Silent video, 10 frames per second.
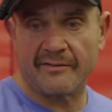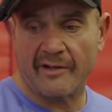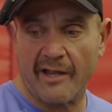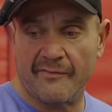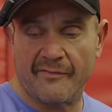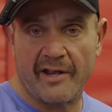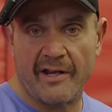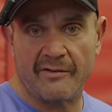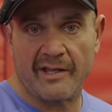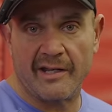We're going to have
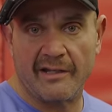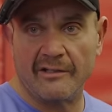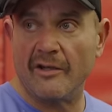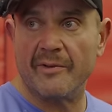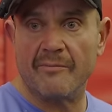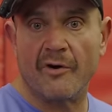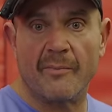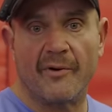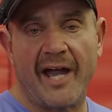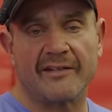Fernando get in a little bit more
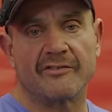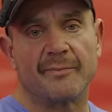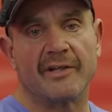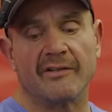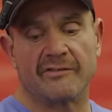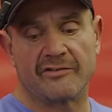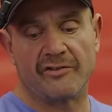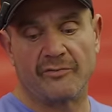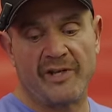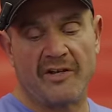practice because
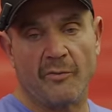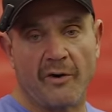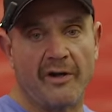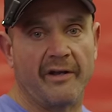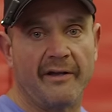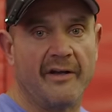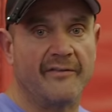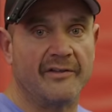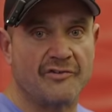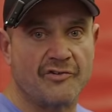this is week one
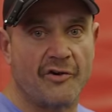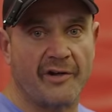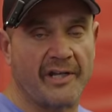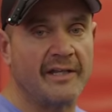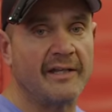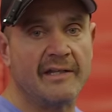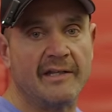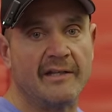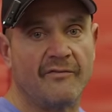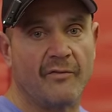of his journey
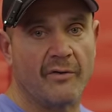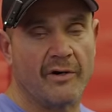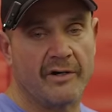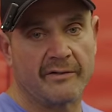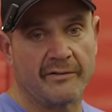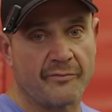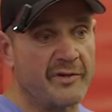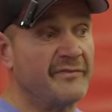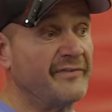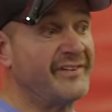for
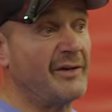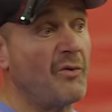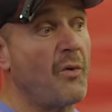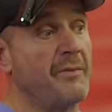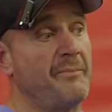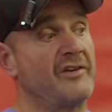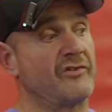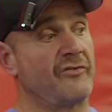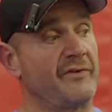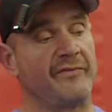315. We want him
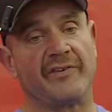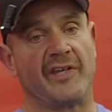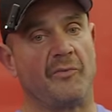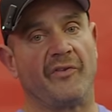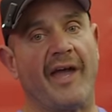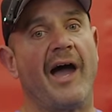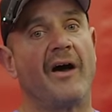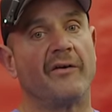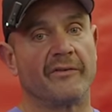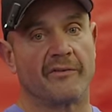benching 315
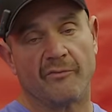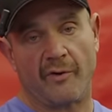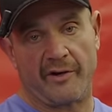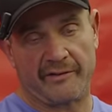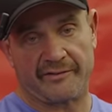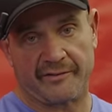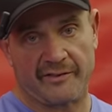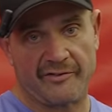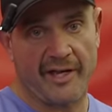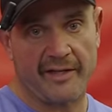without wearing the
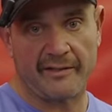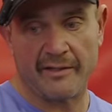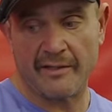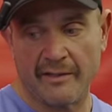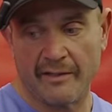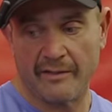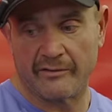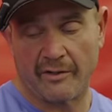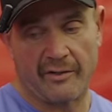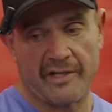slingshot.
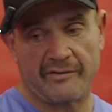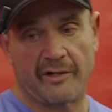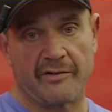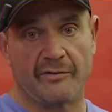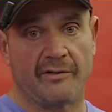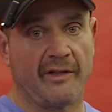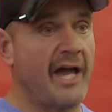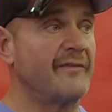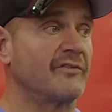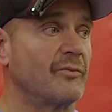So he's going to do a
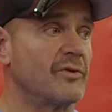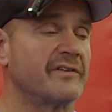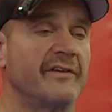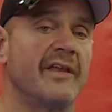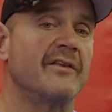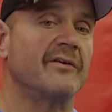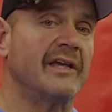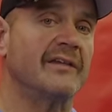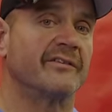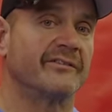lot of his work today, though,
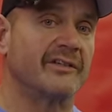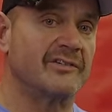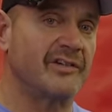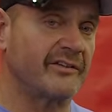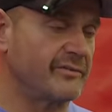in the slingshot.